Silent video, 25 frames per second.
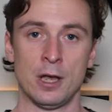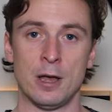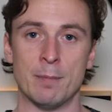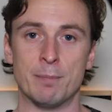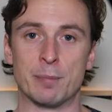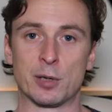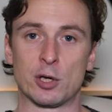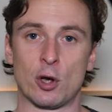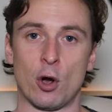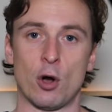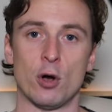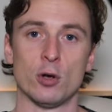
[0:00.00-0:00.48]

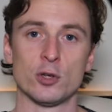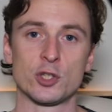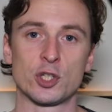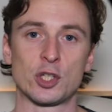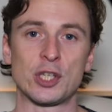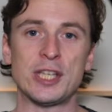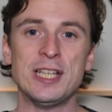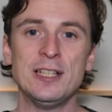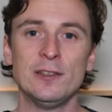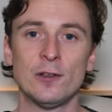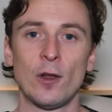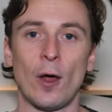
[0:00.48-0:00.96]
Because
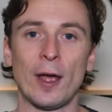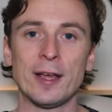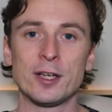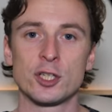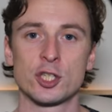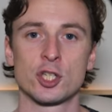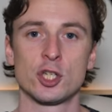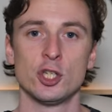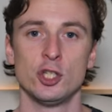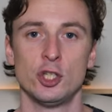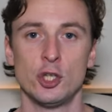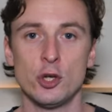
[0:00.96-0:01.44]
he likes
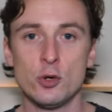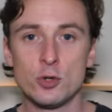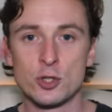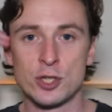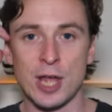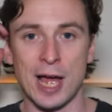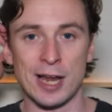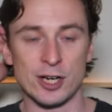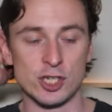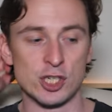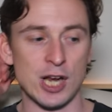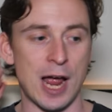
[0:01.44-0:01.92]
to use
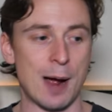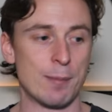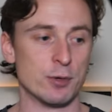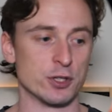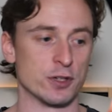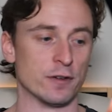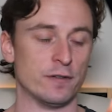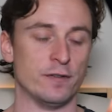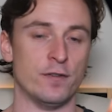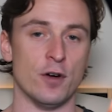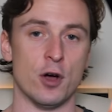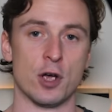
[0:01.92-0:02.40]
that jab as
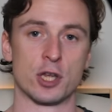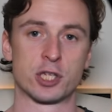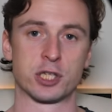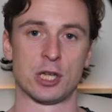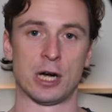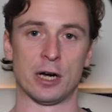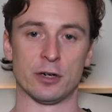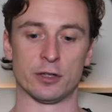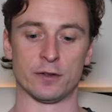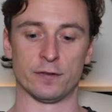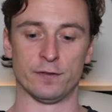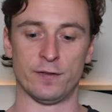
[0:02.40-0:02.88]
a first
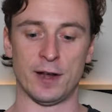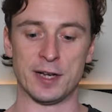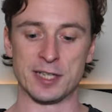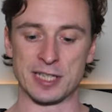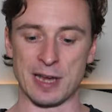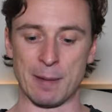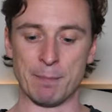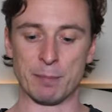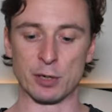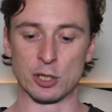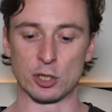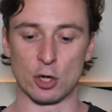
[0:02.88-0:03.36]
line of defense,
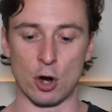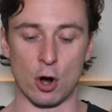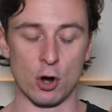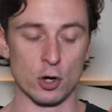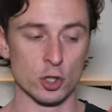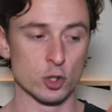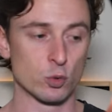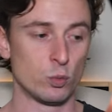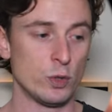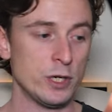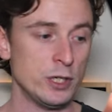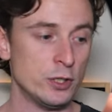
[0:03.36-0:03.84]
and
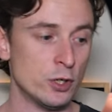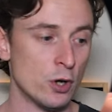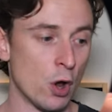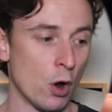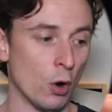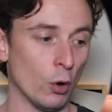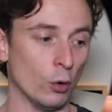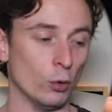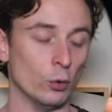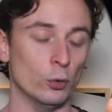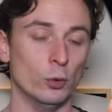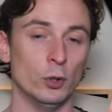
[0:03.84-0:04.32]
because we
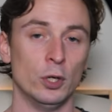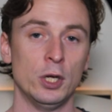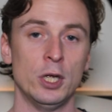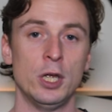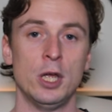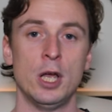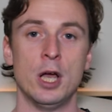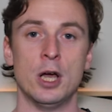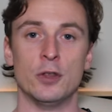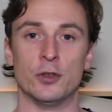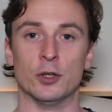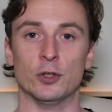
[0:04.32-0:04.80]
know
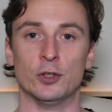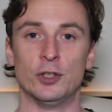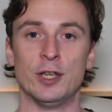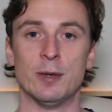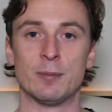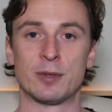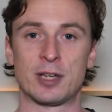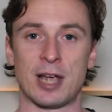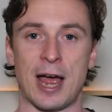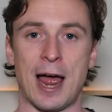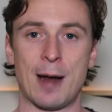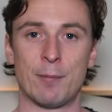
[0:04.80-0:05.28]
that
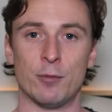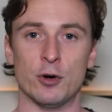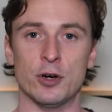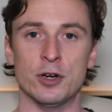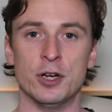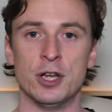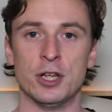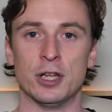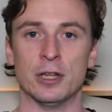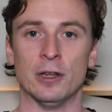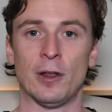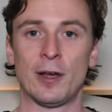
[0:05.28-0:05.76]
Liam Cameron
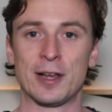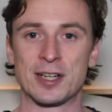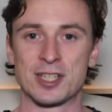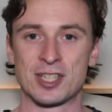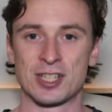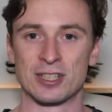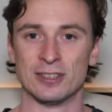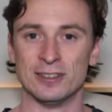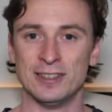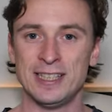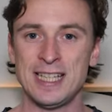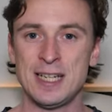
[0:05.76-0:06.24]
likes
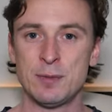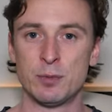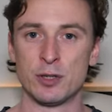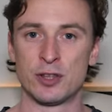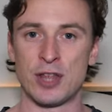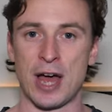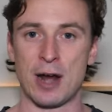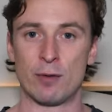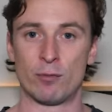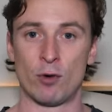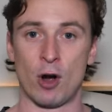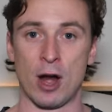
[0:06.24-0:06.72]
to lead with
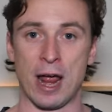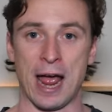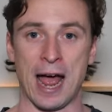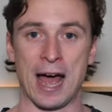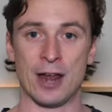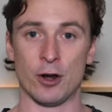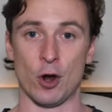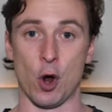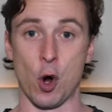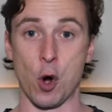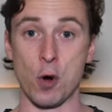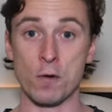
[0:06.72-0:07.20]
that right
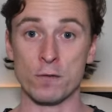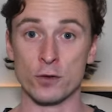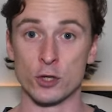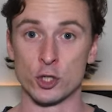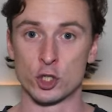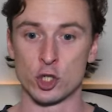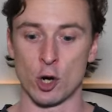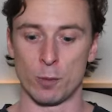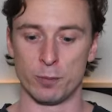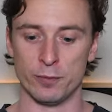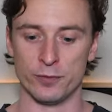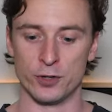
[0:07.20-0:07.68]
hand over the
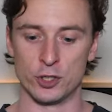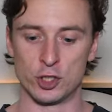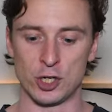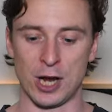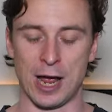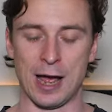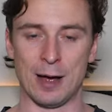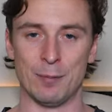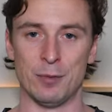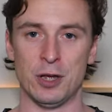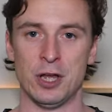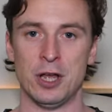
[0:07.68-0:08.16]
top of the
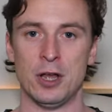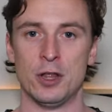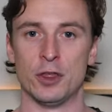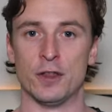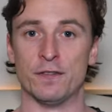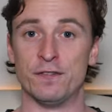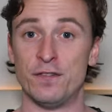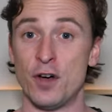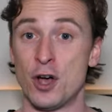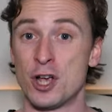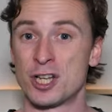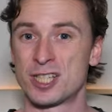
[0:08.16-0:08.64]
jab, the
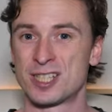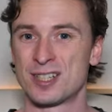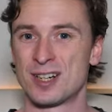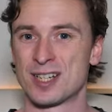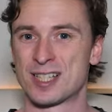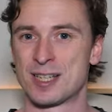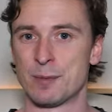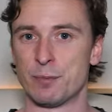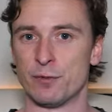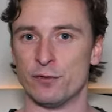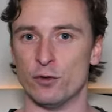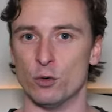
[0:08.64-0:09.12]
first thing I
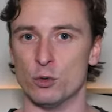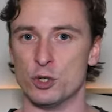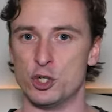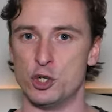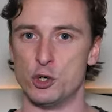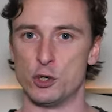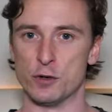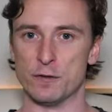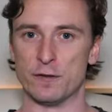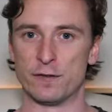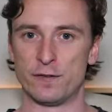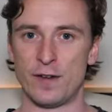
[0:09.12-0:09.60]
said before was
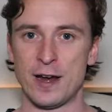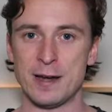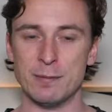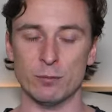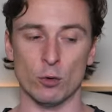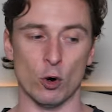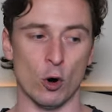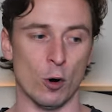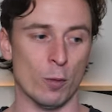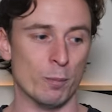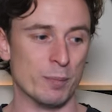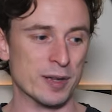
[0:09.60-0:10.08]
you can feint
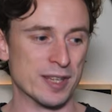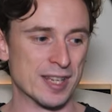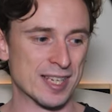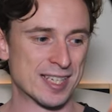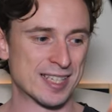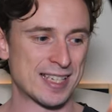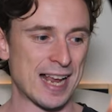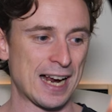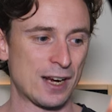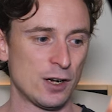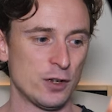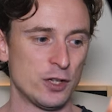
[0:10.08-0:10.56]
more, but the
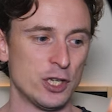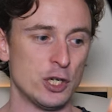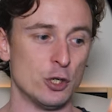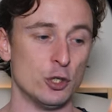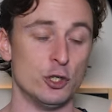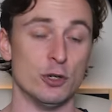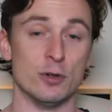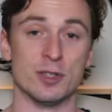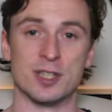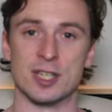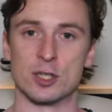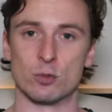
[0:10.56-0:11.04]
second thing you can
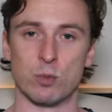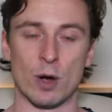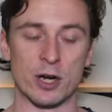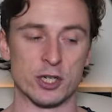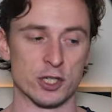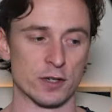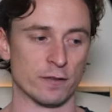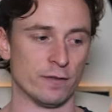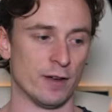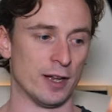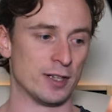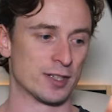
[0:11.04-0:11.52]
do is this wedge
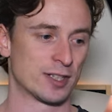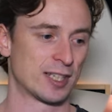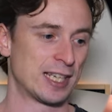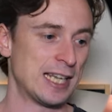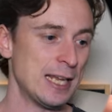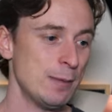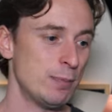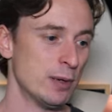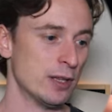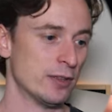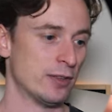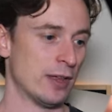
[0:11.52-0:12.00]
defense.
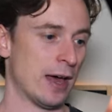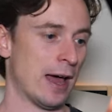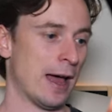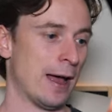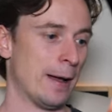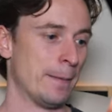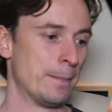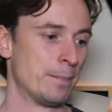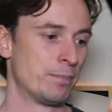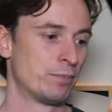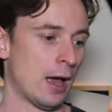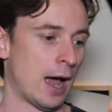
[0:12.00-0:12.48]
Keep it there.
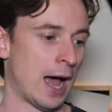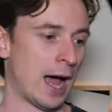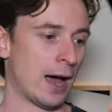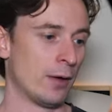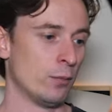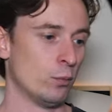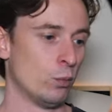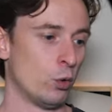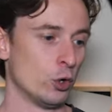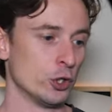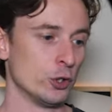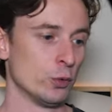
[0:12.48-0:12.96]

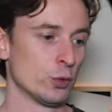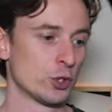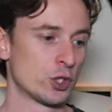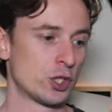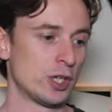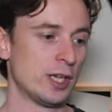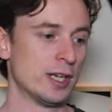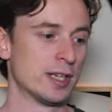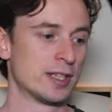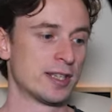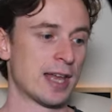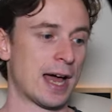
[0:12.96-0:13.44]
And what you'll
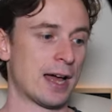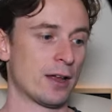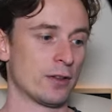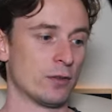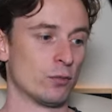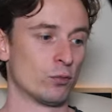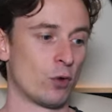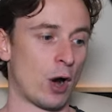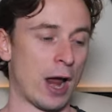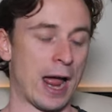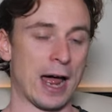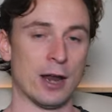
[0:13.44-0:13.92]
see is that
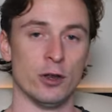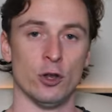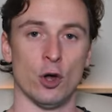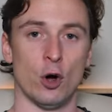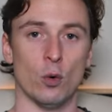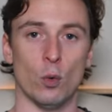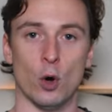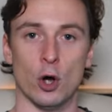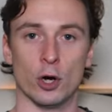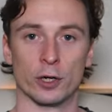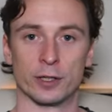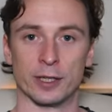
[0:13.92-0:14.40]
right hand
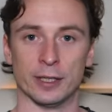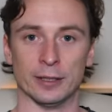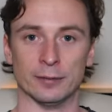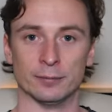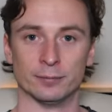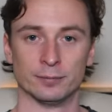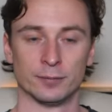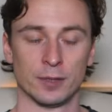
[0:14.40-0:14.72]
not working.